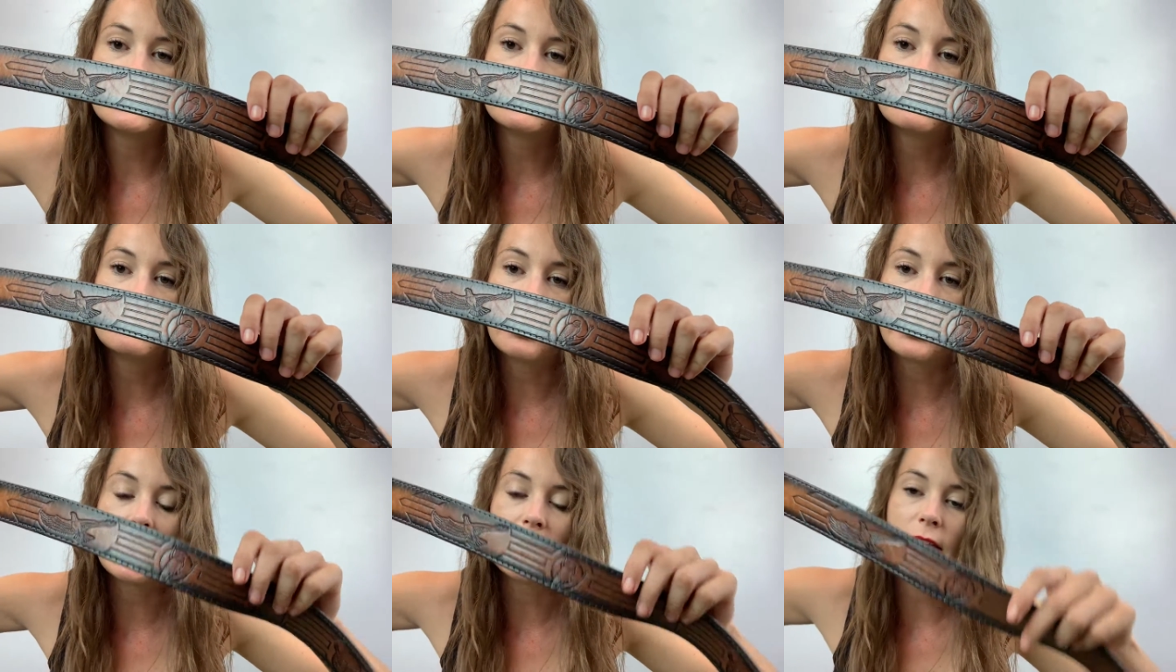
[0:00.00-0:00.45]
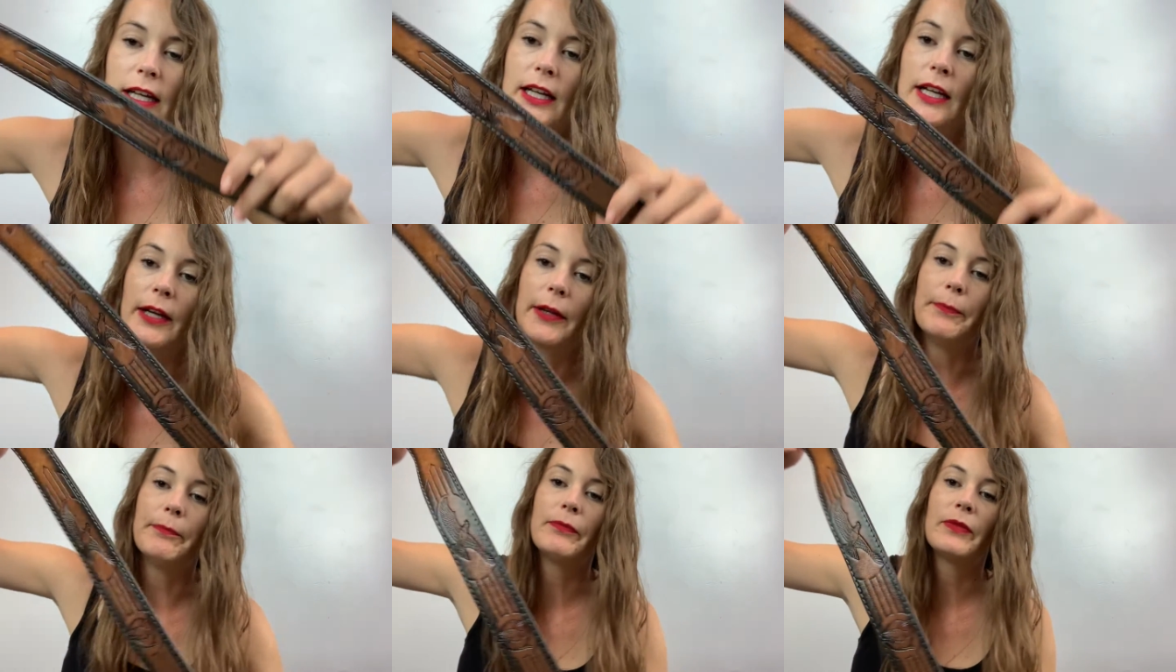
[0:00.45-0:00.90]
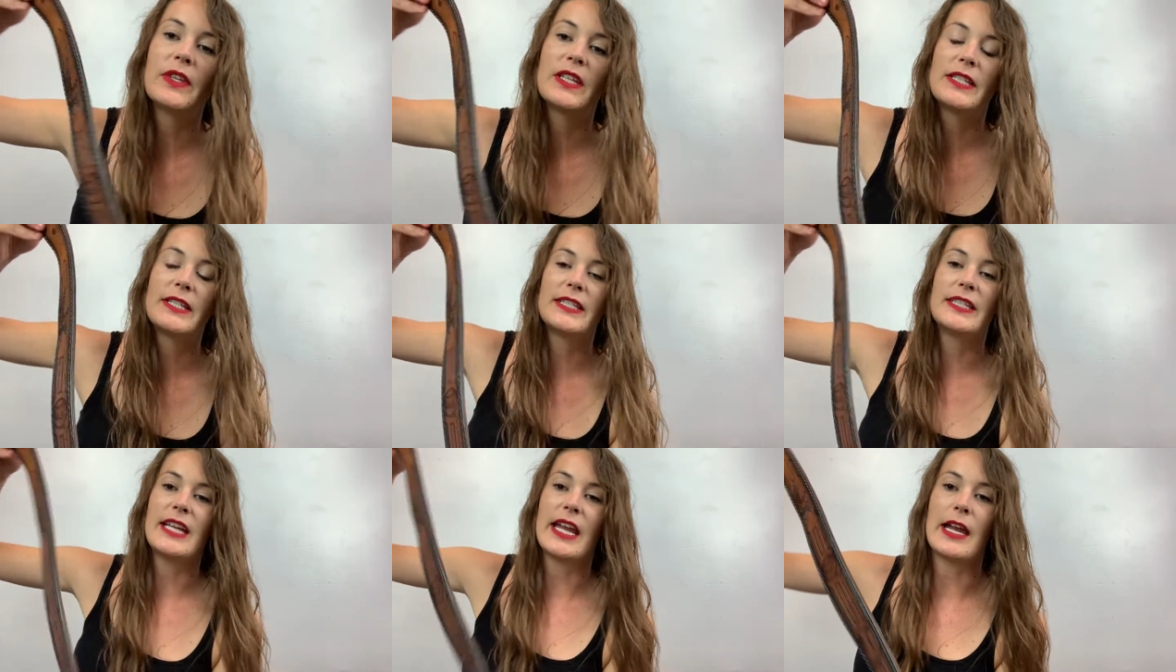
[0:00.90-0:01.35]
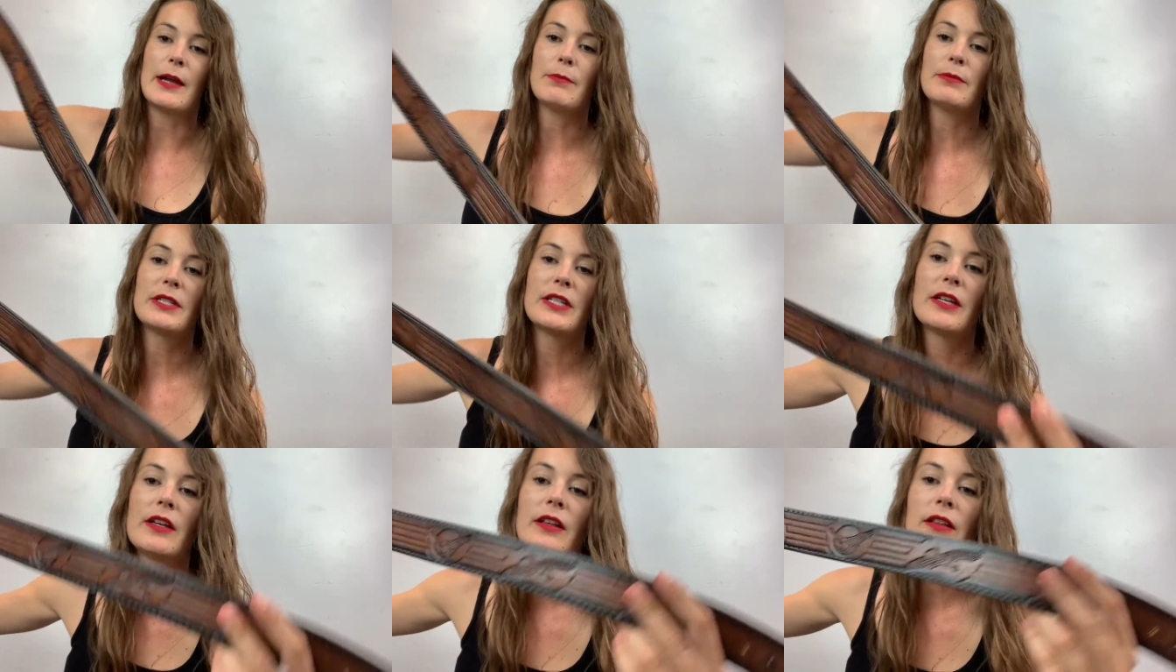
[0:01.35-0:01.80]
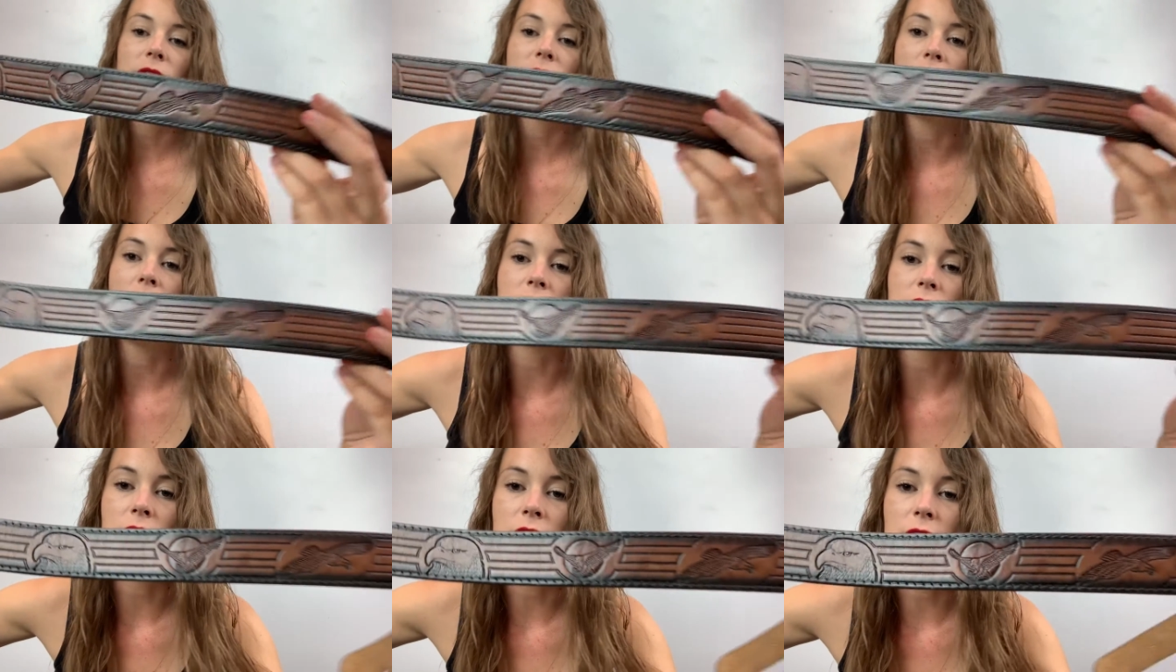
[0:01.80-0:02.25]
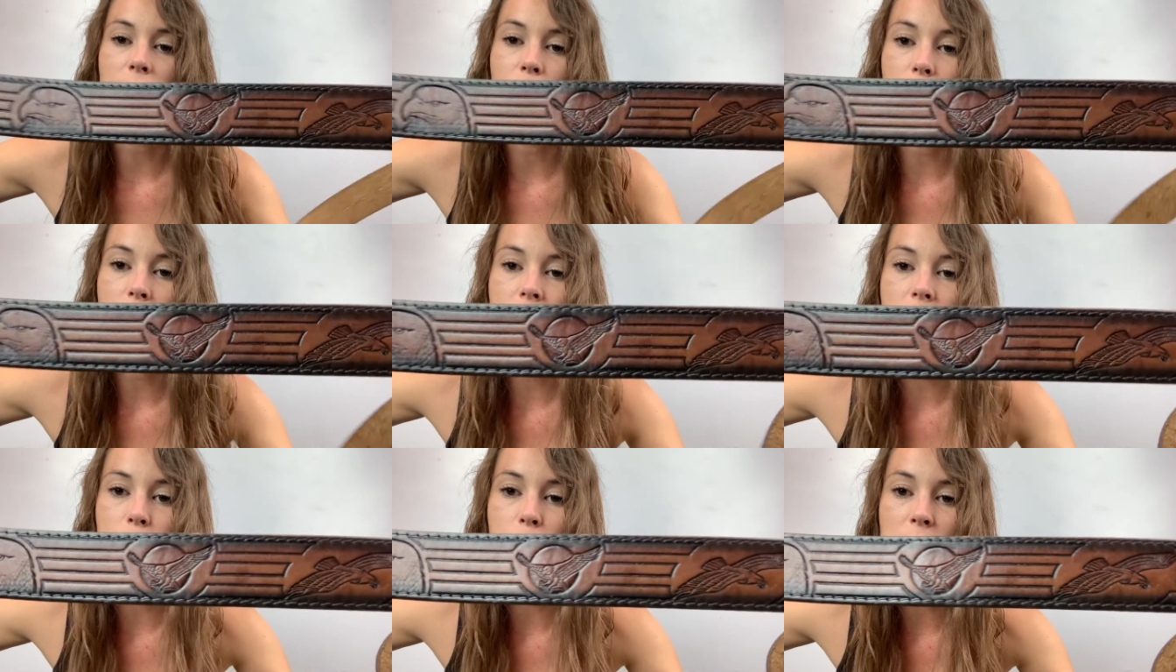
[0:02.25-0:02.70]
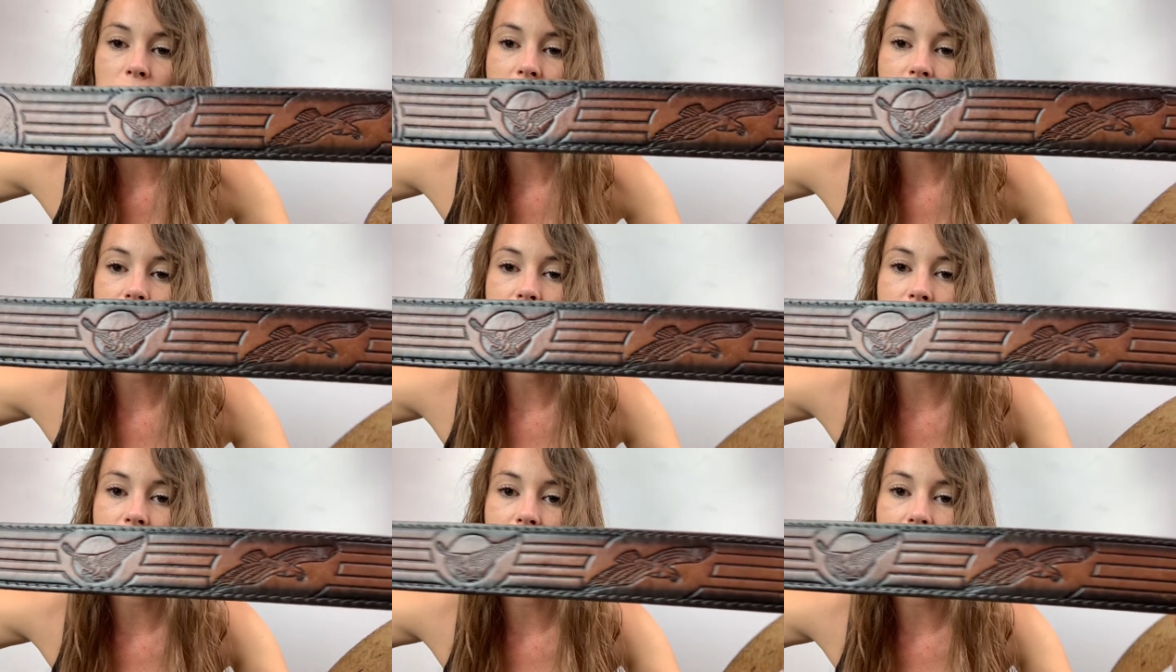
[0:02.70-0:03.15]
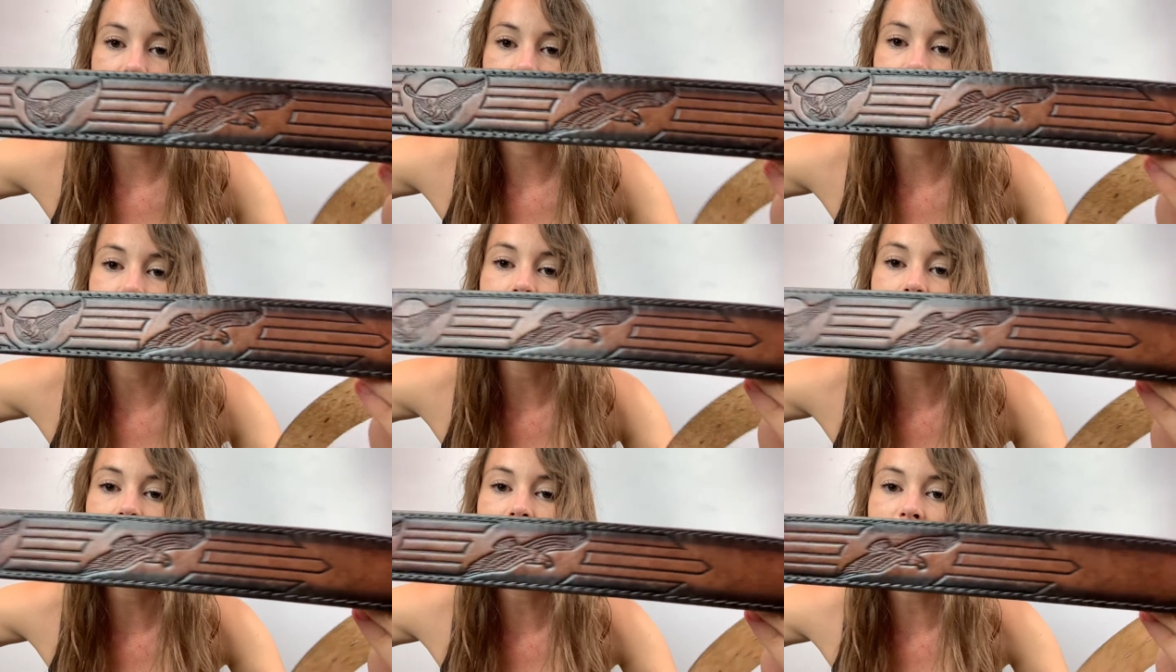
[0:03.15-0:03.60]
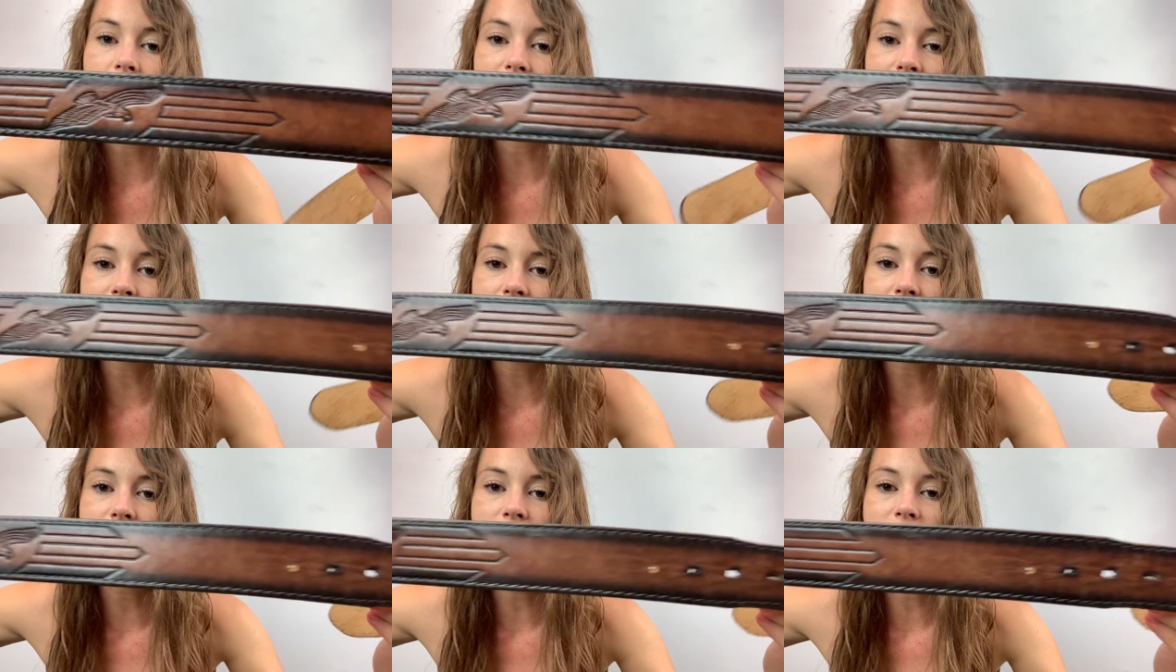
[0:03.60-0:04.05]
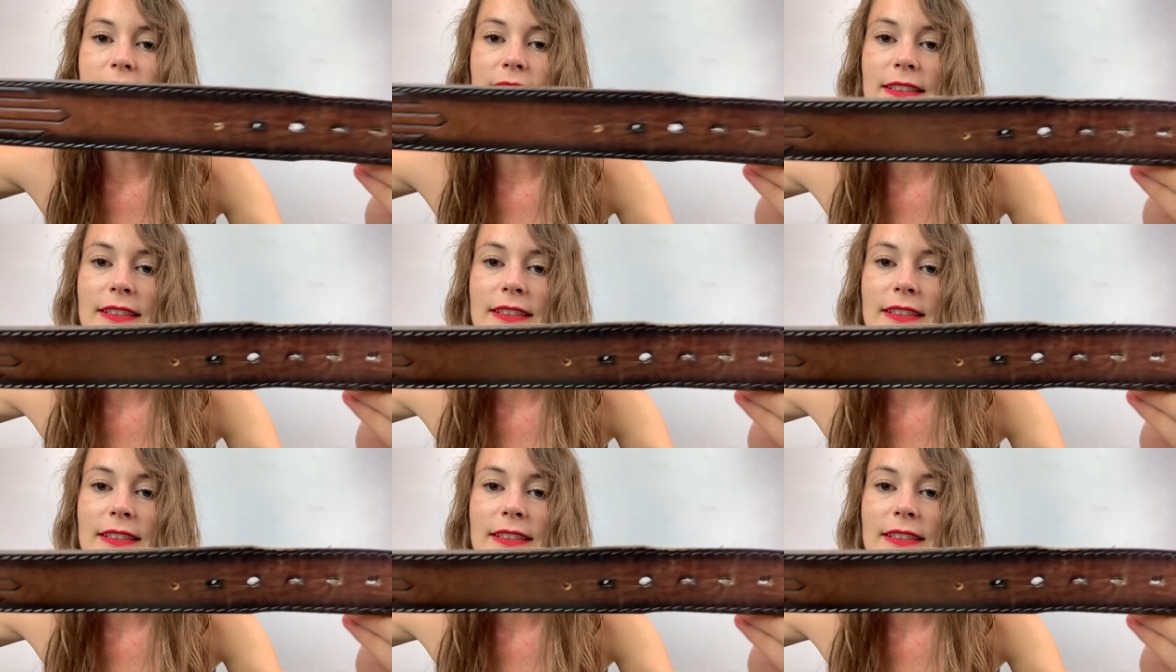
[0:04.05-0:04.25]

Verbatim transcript: like a stamped leather with a bunch of eagles on it.